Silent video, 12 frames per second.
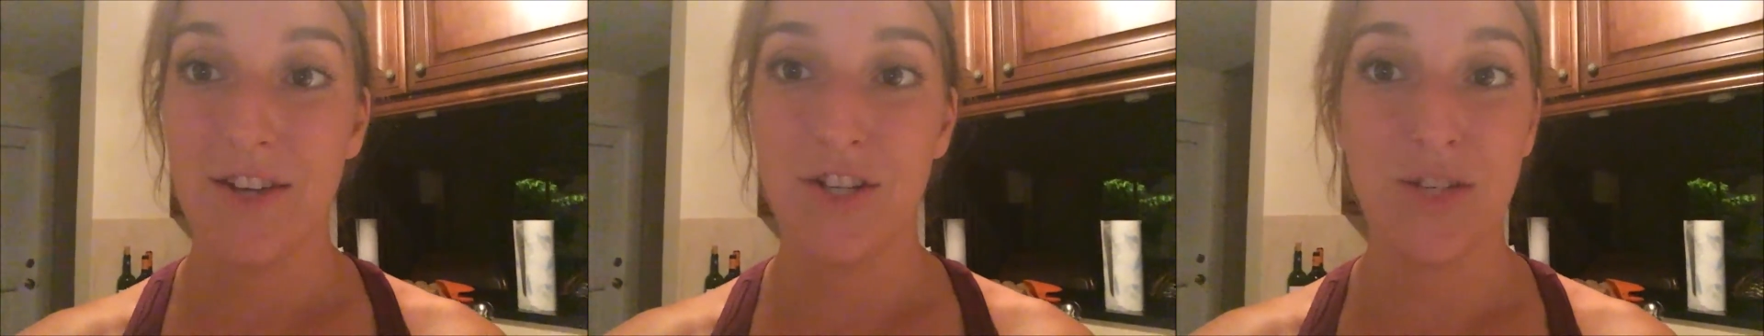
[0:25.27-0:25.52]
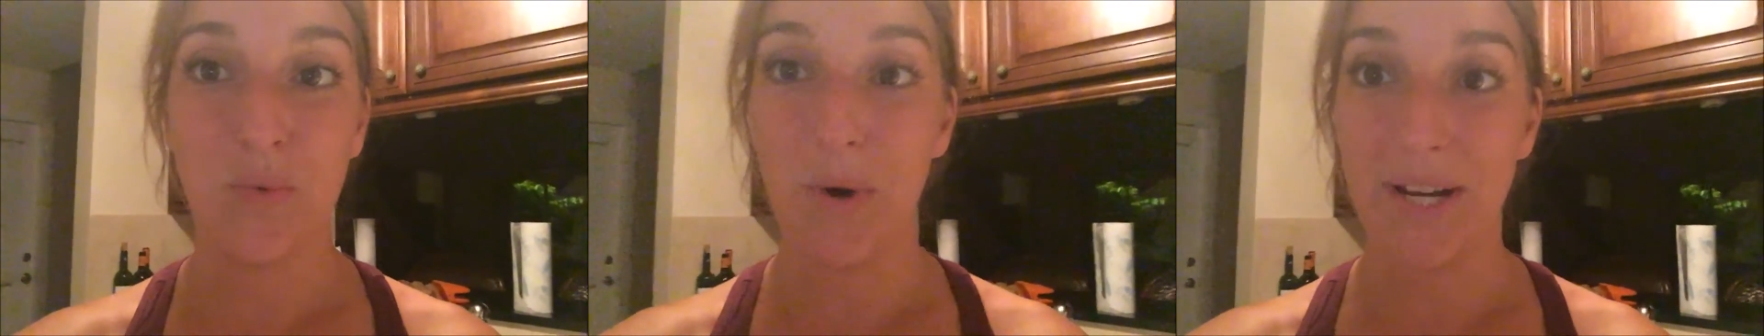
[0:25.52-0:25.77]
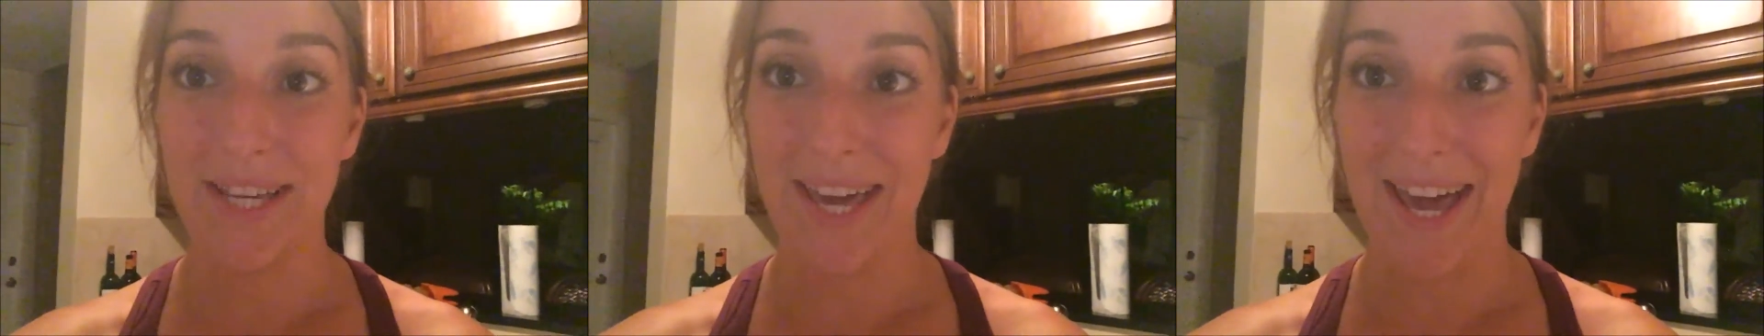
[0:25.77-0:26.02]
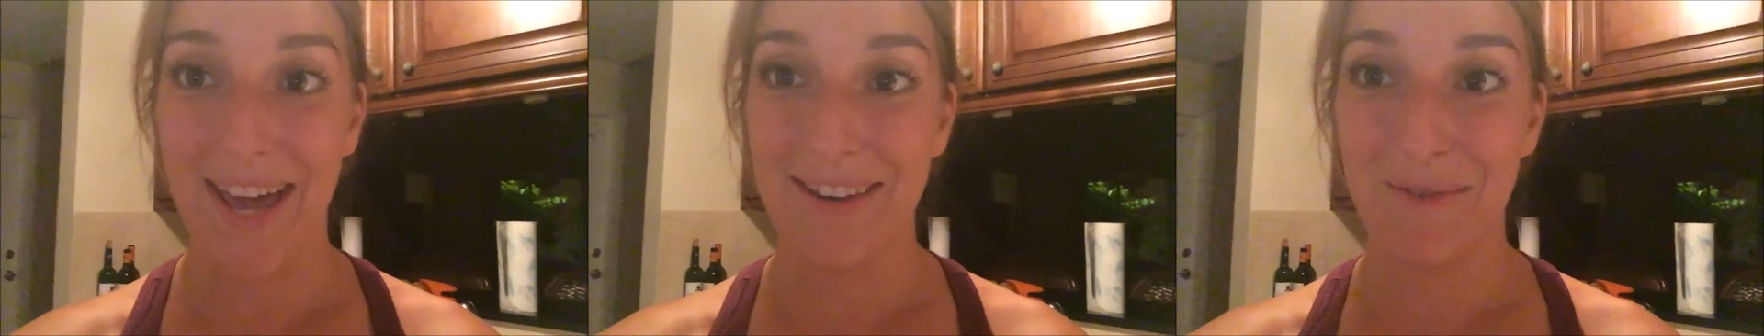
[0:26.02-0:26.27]
just one
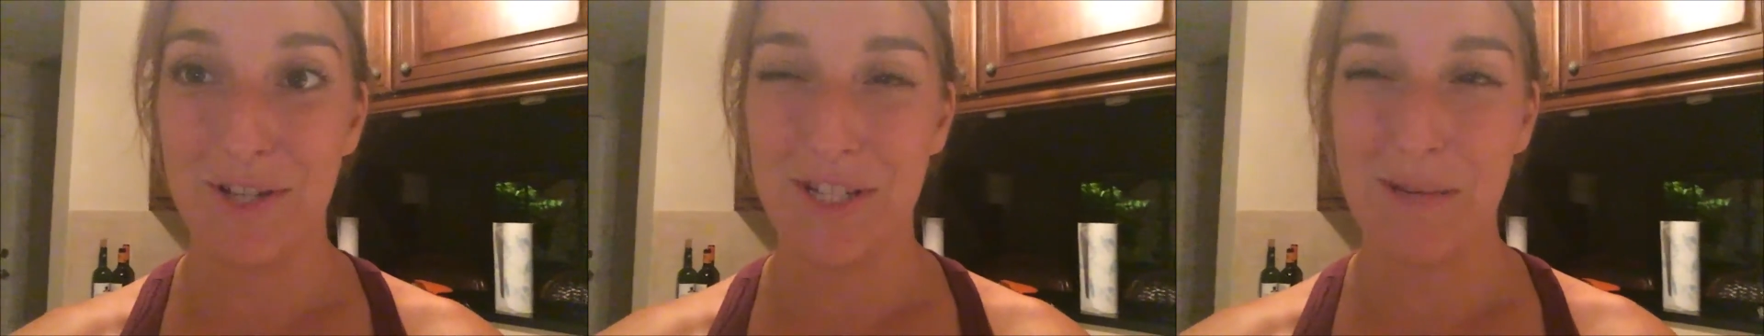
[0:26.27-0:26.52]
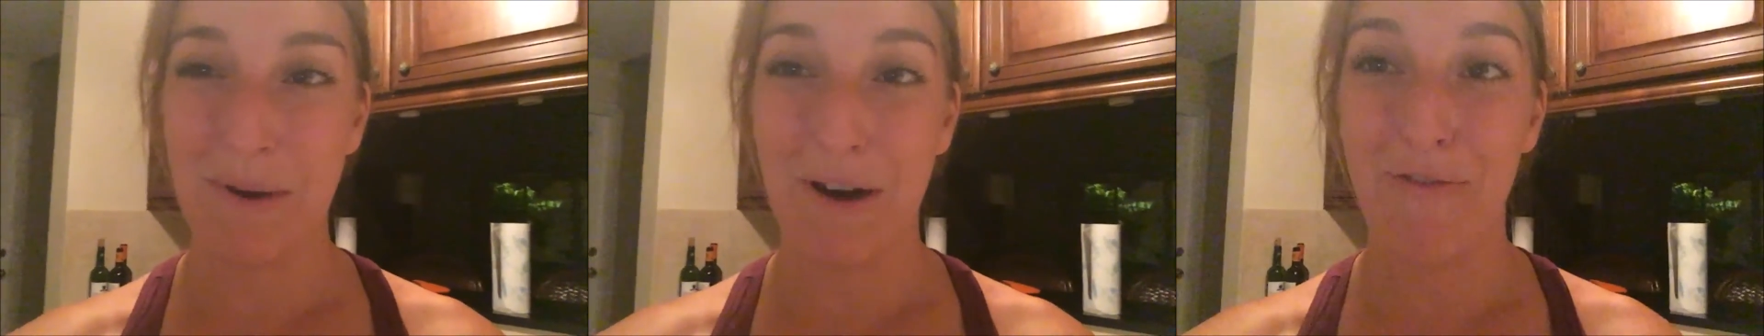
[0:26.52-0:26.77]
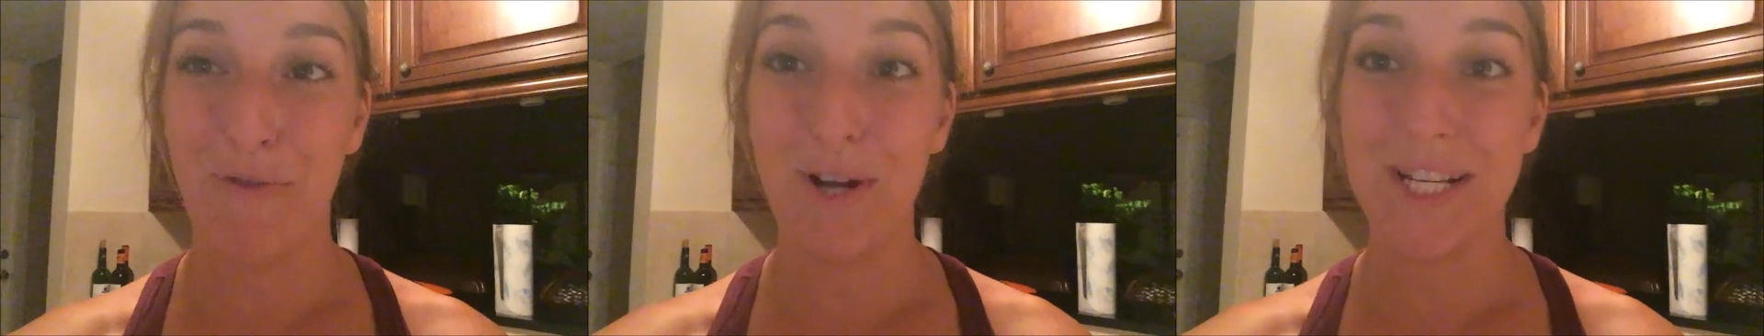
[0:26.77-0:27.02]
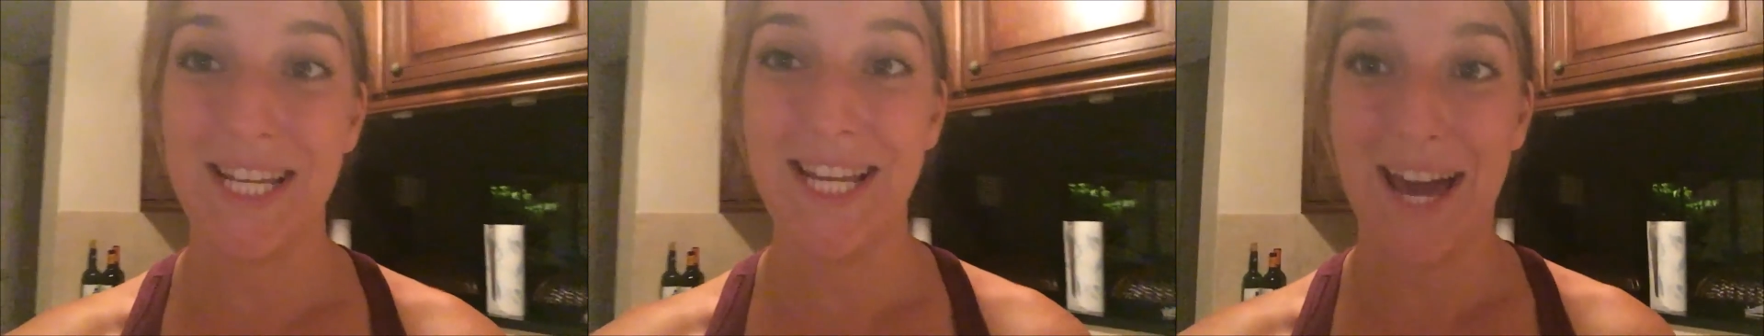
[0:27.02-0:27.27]
can, which is about
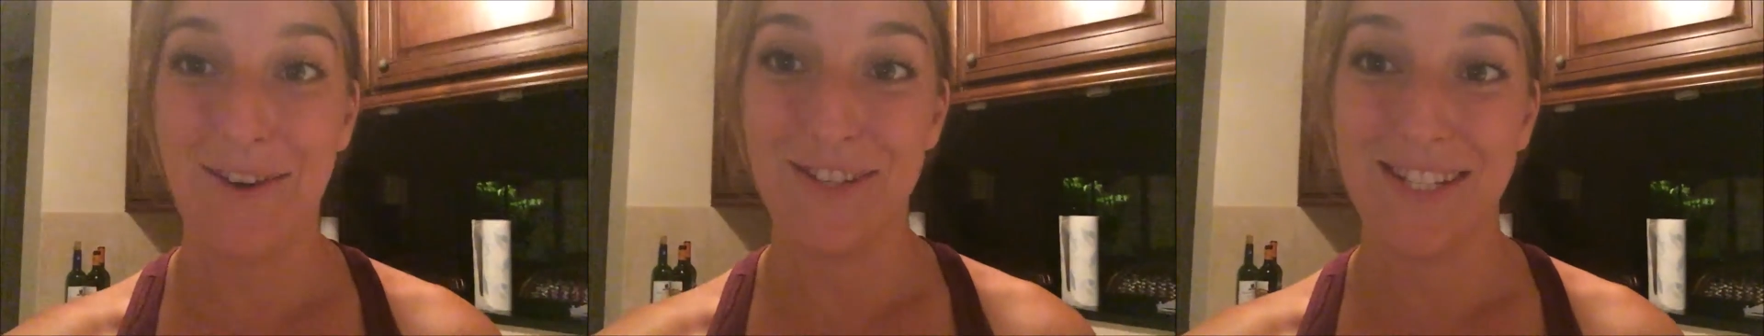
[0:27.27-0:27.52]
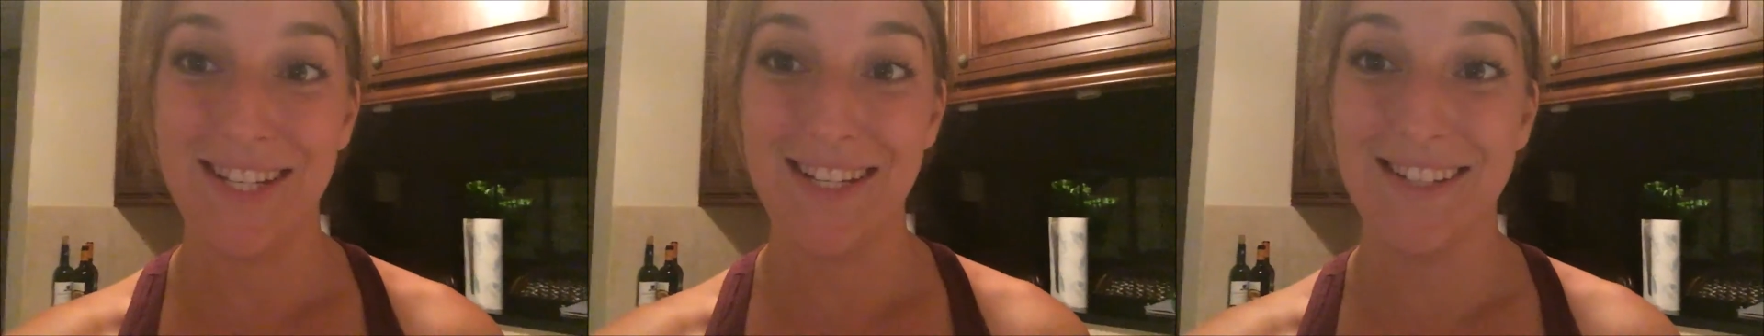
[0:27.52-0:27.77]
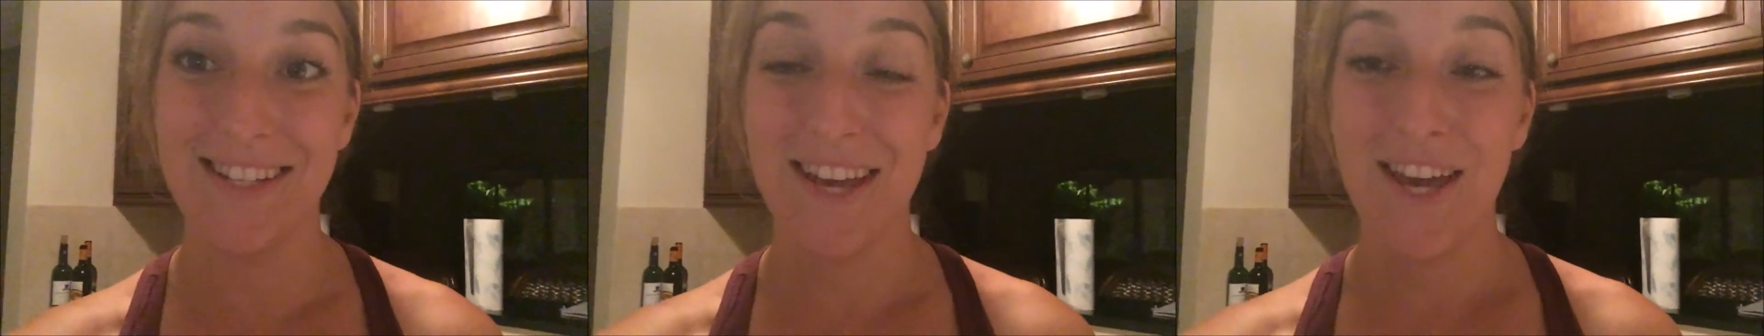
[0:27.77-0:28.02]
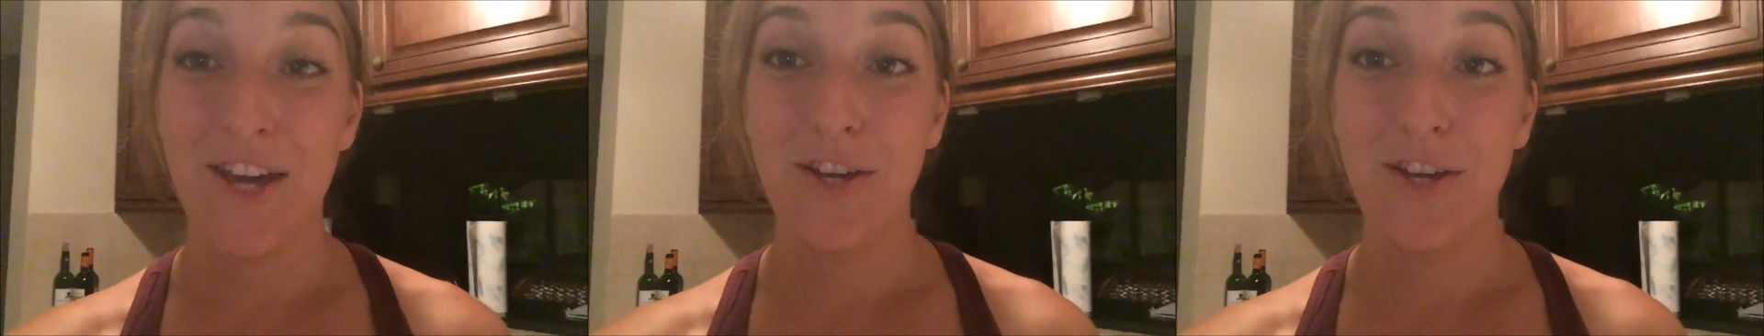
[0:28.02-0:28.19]
14 ounces.